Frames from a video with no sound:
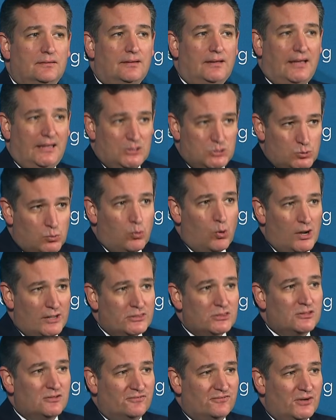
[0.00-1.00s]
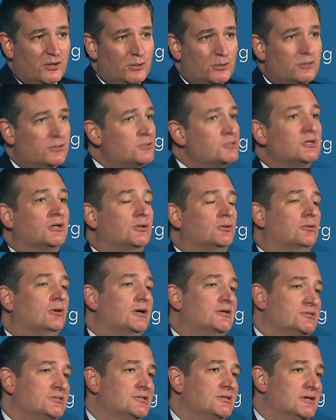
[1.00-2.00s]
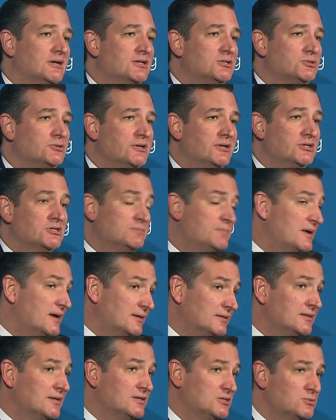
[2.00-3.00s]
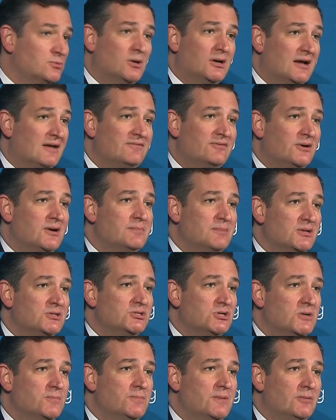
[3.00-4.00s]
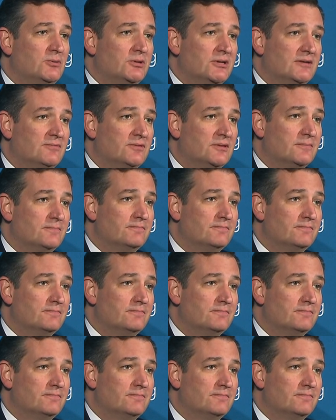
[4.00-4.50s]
is what the voters across the country expect, and it's what I very much hope we will give them.